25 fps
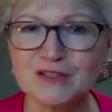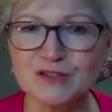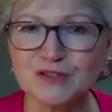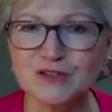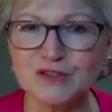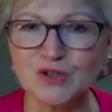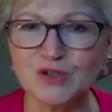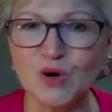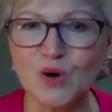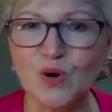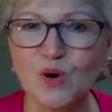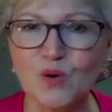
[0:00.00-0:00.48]

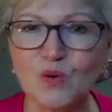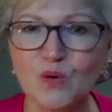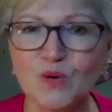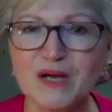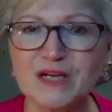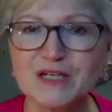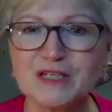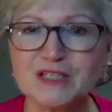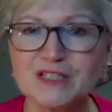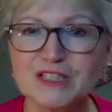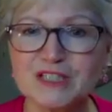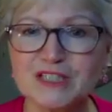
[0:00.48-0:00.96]
So
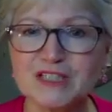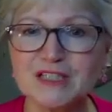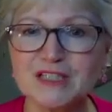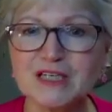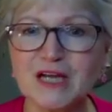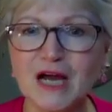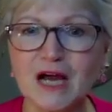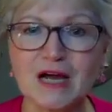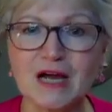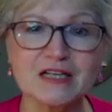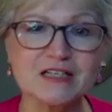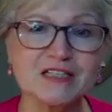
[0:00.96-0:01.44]

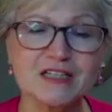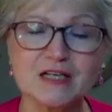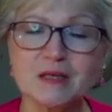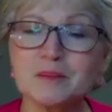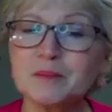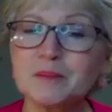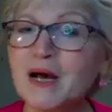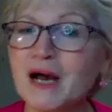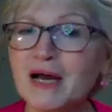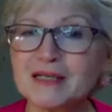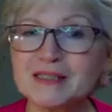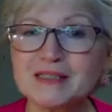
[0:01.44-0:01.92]
I did
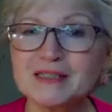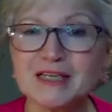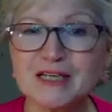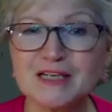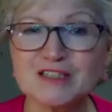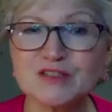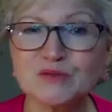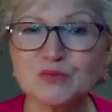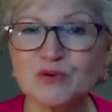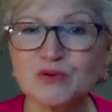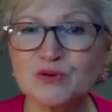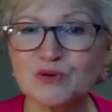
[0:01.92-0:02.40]
a
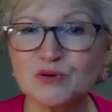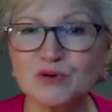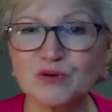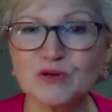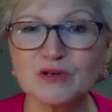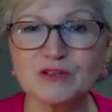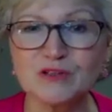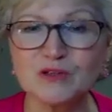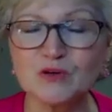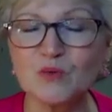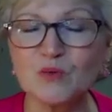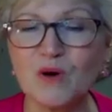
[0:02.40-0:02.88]
podcast with
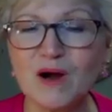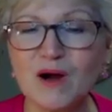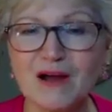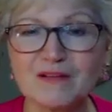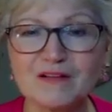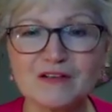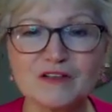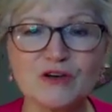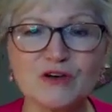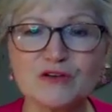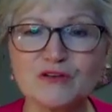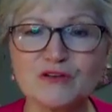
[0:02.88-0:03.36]
her a little
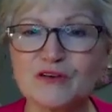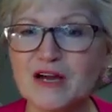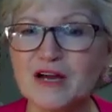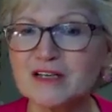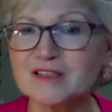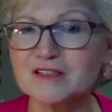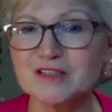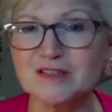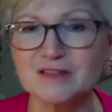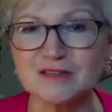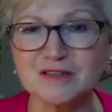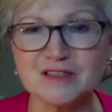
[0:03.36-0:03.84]
while ago. You
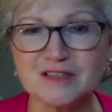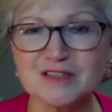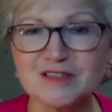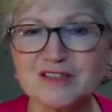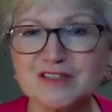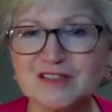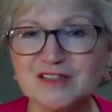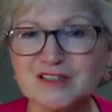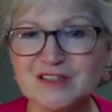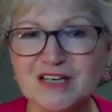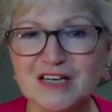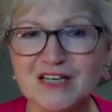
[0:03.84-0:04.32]
guys can
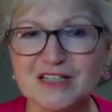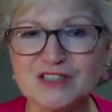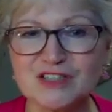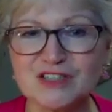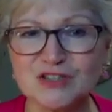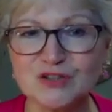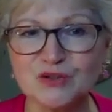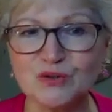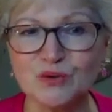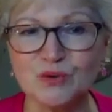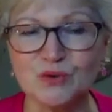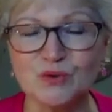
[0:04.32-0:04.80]
listen to that
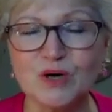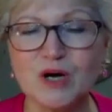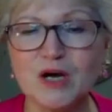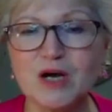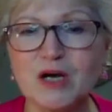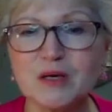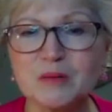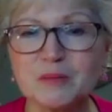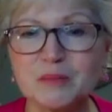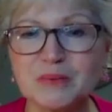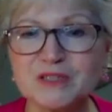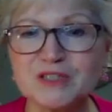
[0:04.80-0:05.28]
too.
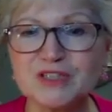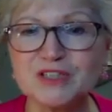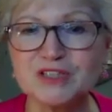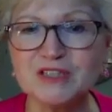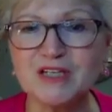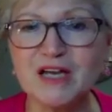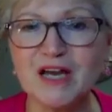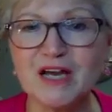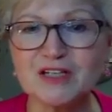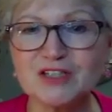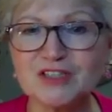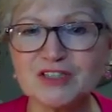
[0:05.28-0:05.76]
But
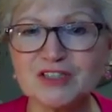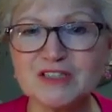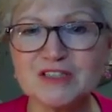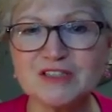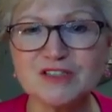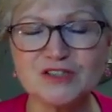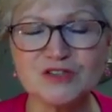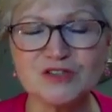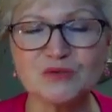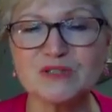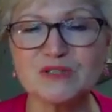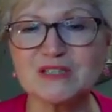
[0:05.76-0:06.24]
she actually
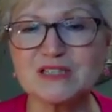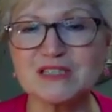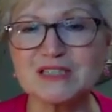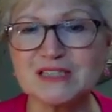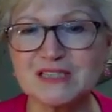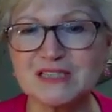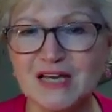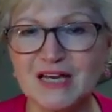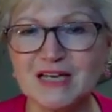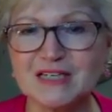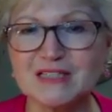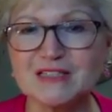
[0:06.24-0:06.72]
is doing the
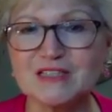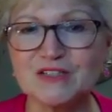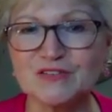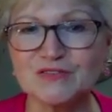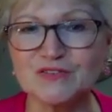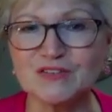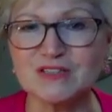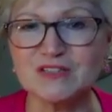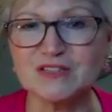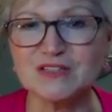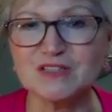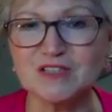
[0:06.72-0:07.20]

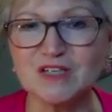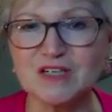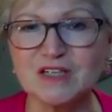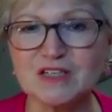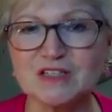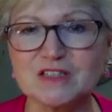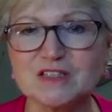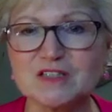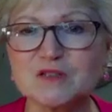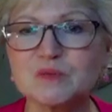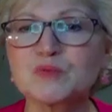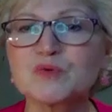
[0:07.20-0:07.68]
scientific
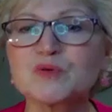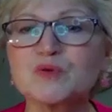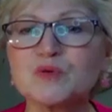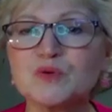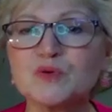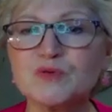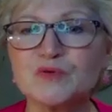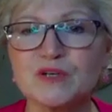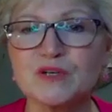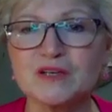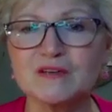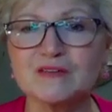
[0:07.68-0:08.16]
studies
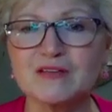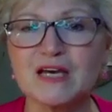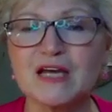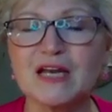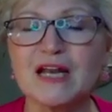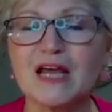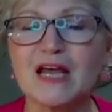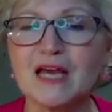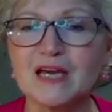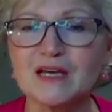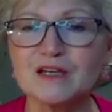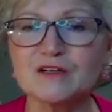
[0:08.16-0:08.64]
proving
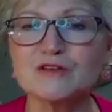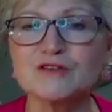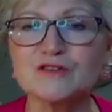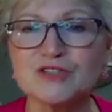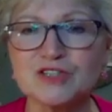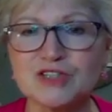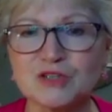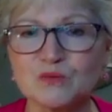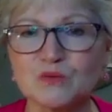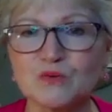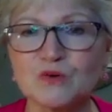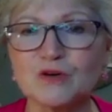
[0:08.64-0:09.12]
that
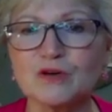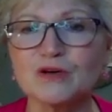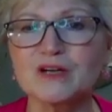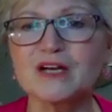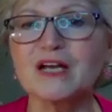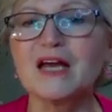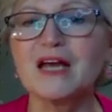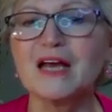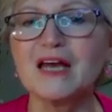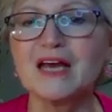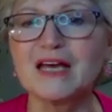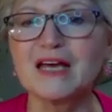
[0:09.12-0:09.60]
energy
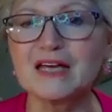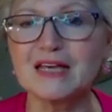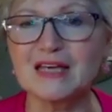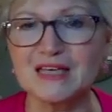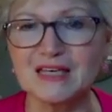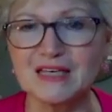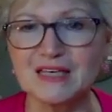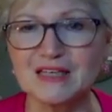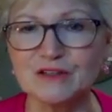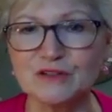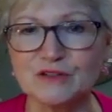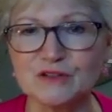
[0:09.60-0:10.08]
work
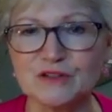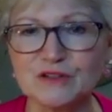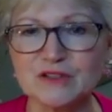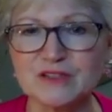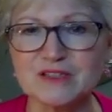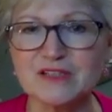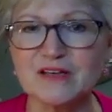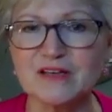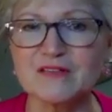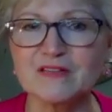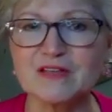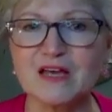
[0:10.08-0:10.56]

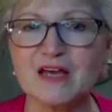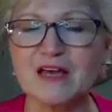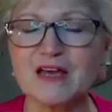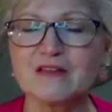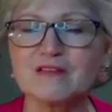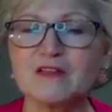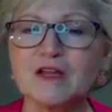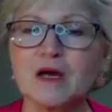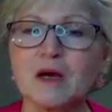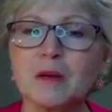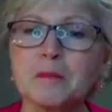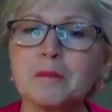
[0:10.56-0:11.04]
heals and
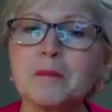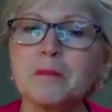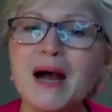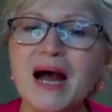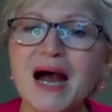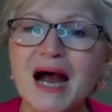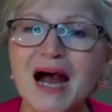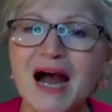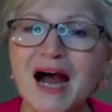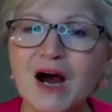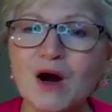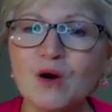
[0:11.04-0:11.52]
the
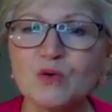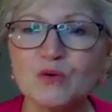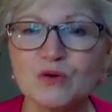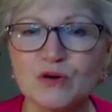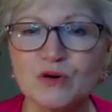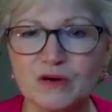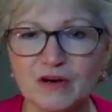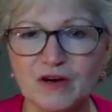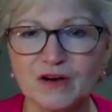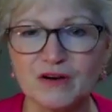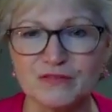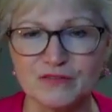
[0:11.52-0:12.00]

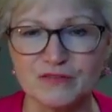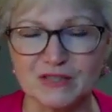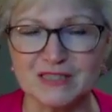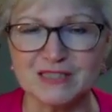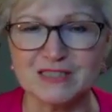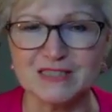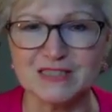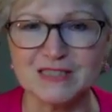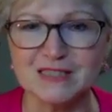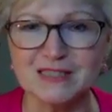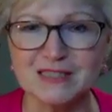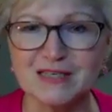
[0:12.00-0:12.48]
power of
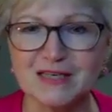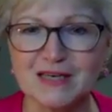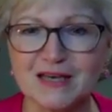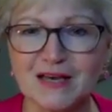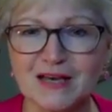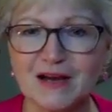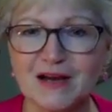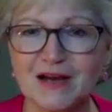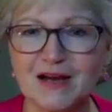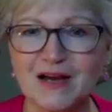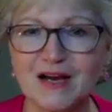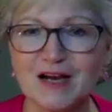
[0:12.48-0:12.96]
it.
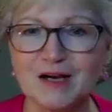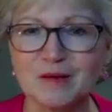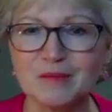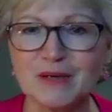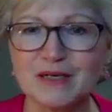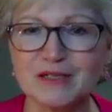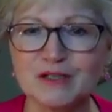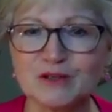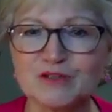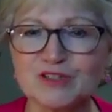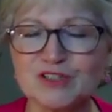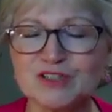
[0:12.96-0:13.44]

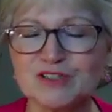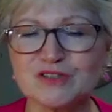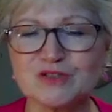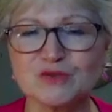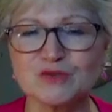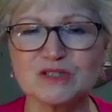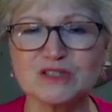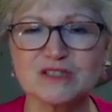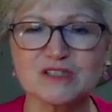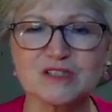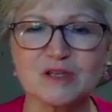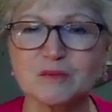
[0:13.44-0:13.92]
I know she's
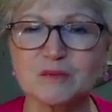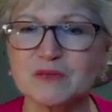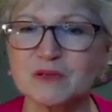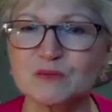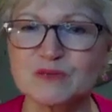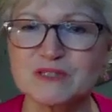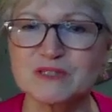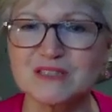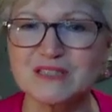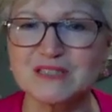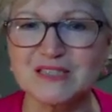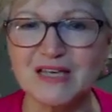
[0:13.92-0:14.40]
doing something
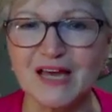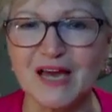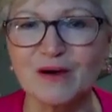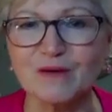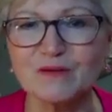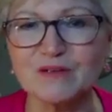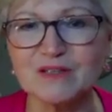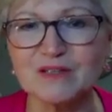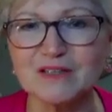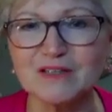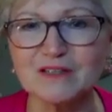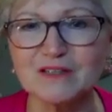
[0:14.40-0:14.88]
with
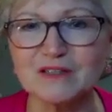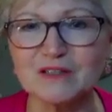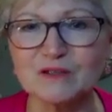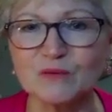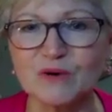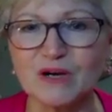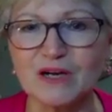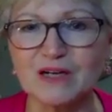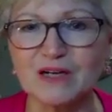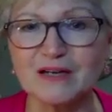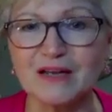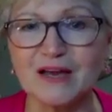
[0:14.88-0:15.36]
sound healing
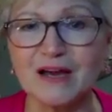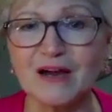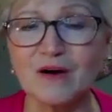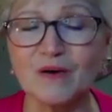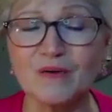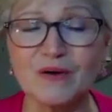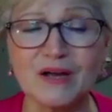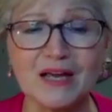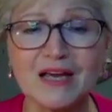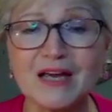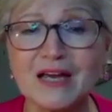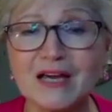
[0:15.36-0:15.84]
right
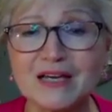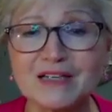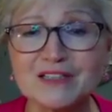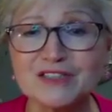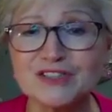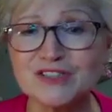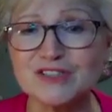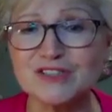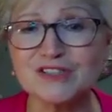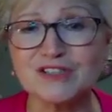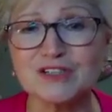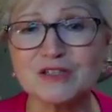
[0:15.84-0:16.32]
now,
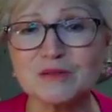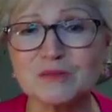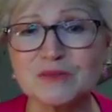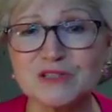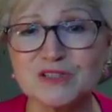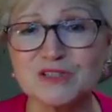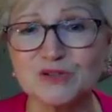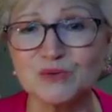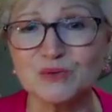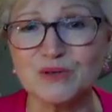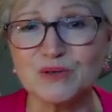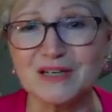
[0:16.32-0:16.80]
and she's going to
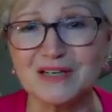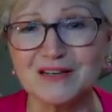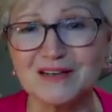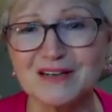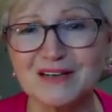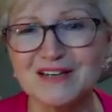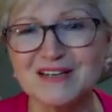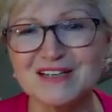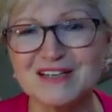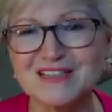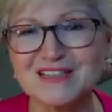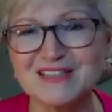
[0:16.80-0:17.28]
be doing
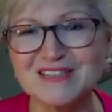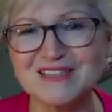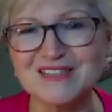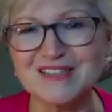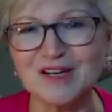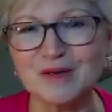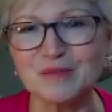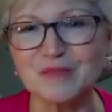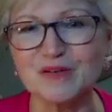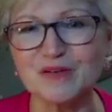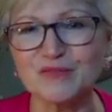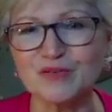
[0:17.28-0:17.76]

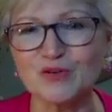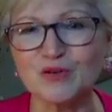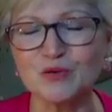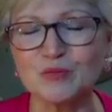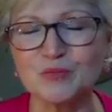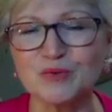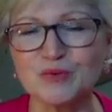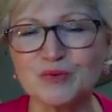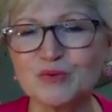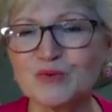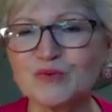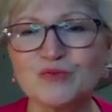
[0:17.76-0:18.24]
some of her
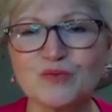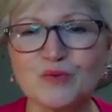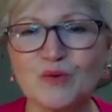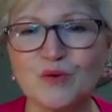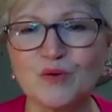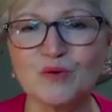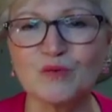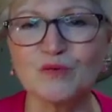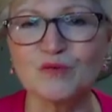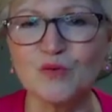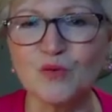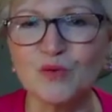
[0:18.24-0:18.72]

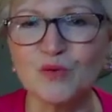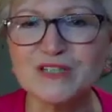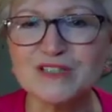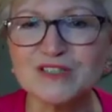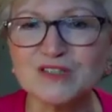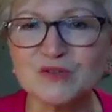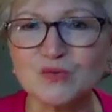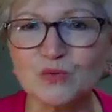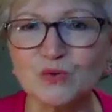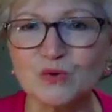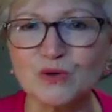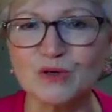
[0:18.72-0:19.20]
beautiful
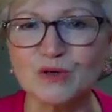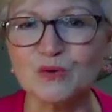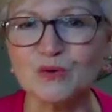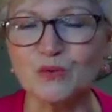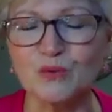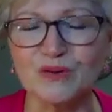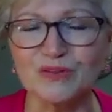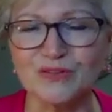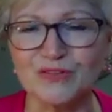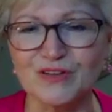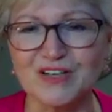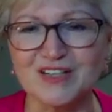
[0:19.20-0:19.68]
voice work
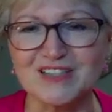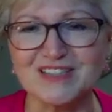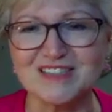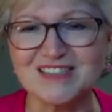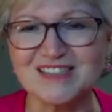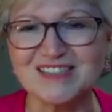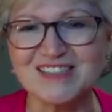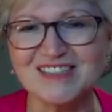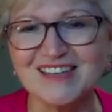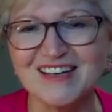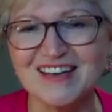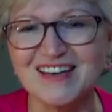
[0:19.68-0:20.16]
with
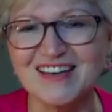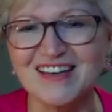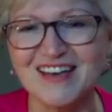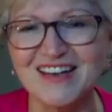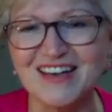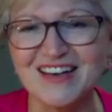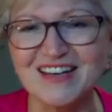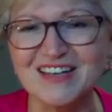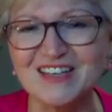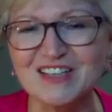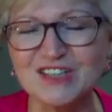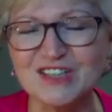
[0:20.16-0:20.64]
us
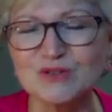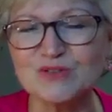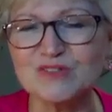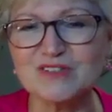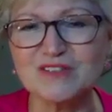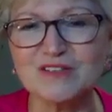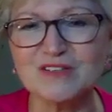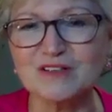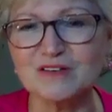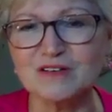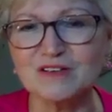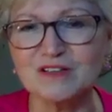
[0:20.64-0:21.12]
and
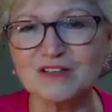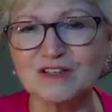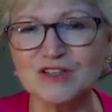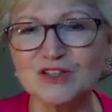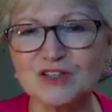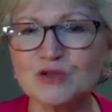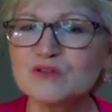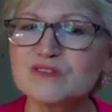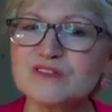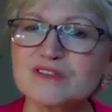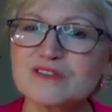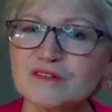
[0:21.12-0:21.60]

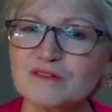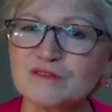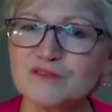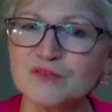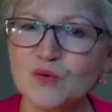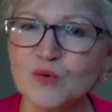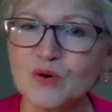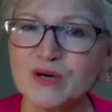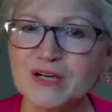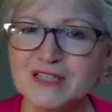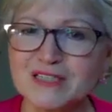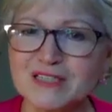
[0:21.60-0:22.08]
using
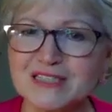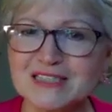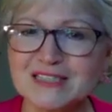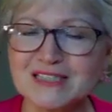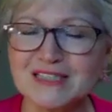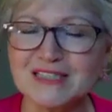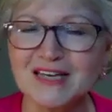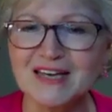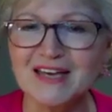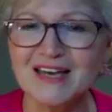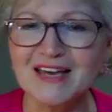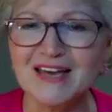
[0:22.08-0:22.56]

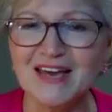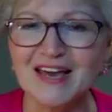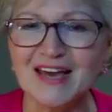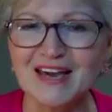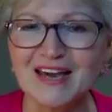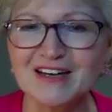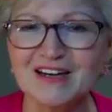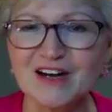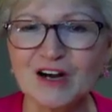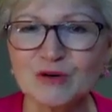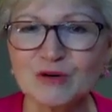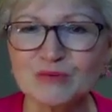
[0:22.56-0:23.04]
voice
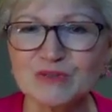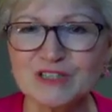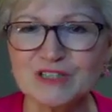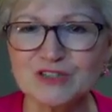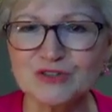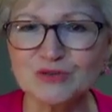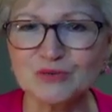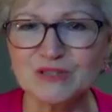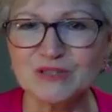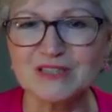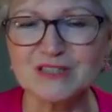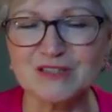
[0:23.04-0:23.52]
at our
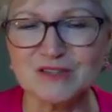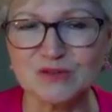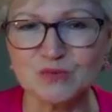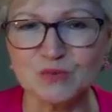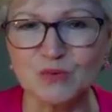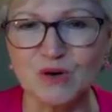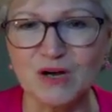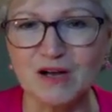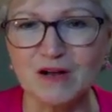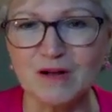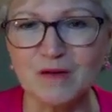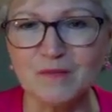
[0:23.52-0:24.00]
retreat as
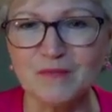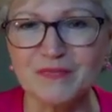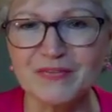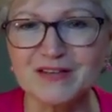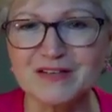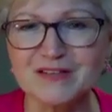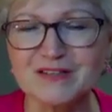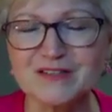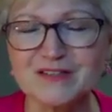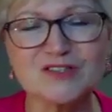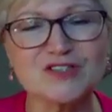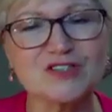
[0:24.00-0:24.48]
well.
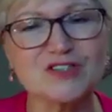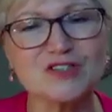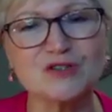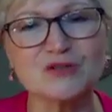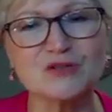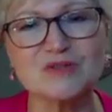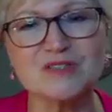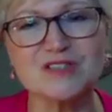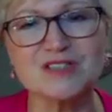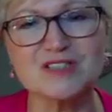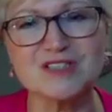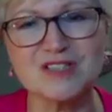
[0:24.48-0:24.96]
So
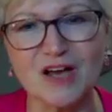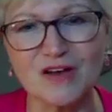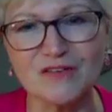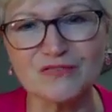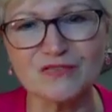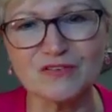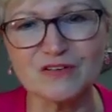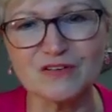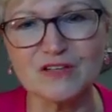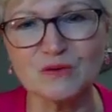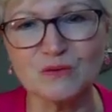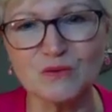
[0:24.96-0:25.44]
you
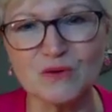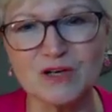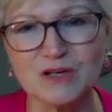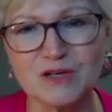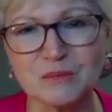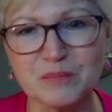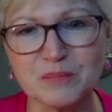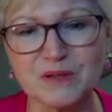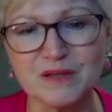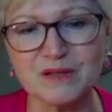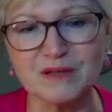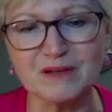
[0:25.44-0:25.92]
definitely want
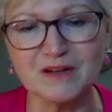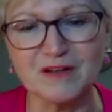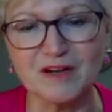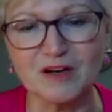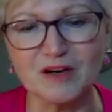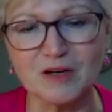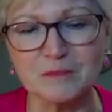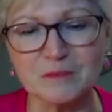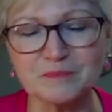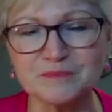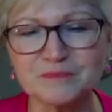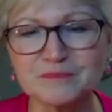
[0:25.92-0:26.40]
to be
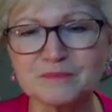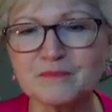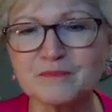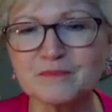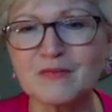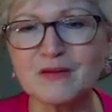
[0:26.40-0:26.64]
there.